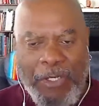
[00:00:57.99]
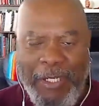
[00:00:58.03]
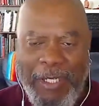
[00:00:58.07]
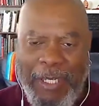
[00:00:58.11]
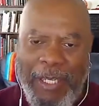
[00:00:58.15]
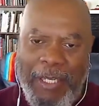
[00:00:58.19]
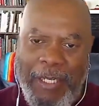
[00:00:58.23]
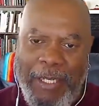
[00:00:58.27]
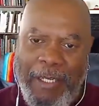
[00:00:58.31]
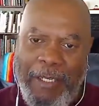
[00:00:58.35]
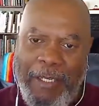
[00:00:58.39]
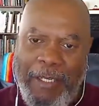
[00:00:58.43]

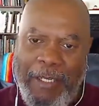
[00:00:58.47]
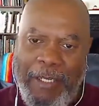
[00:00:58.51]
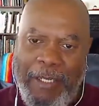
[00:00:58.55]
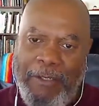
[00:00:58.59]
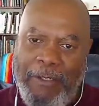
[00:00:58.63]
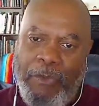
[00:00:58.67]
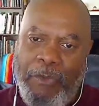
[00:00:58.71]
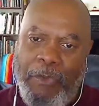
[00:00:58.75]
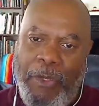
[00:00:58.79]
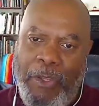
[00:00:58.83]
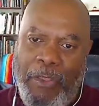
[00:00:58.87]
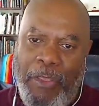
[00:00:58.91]
getting
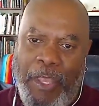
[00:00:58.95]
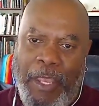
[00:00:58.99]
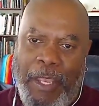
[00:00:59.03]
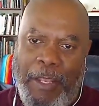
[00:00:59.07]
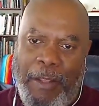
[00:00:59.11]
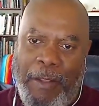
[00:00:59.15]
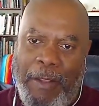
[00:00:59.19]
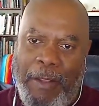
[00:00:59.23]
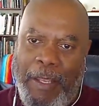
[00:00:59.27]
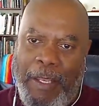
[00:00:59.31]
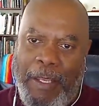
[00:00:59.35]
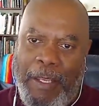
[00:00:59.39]
into a,
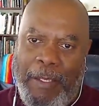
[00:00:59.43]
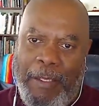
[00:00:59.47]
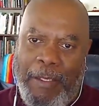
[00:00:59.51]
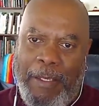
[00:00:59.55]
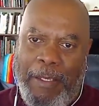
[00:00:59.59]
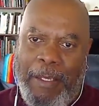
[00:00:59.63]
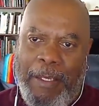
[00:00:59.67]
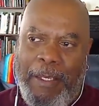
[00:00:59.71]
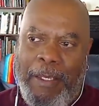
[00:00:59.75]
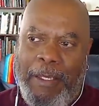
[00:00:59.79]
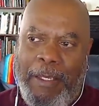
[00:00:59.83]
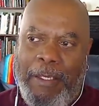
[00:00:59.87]
a, a,
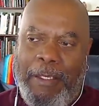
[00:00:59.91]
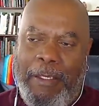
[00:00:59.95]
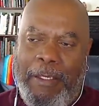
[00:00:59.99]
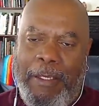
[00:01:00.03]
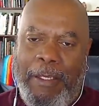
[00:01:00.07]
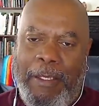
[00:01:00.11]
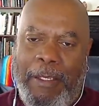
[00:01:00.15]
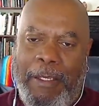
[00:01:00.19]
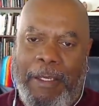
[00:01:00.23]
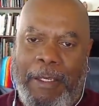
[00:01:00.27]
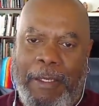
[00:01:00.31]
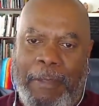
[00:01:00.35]
a
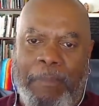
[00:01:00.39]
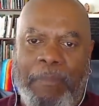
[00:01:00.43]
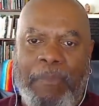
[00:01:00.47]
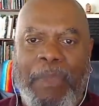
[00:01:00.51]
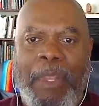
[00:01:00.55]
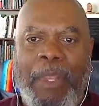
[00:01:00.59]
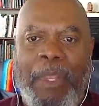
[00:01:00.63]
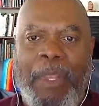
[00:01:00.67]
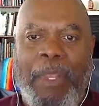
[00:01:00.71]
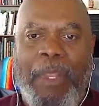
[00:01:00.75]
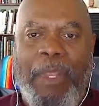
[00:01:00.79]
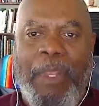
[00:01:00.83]
uh,
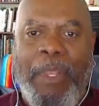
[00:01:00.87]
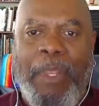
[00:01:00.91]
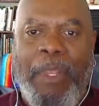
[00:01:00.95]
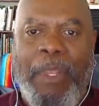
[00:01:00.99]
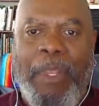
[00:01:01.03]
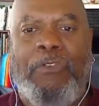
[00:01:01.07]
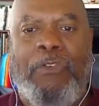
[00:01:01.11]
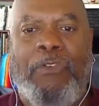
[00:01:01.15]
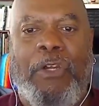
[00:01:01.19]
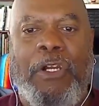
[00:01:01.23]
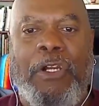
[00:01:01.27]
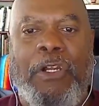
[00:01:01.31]

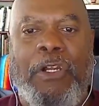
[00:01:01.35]
started,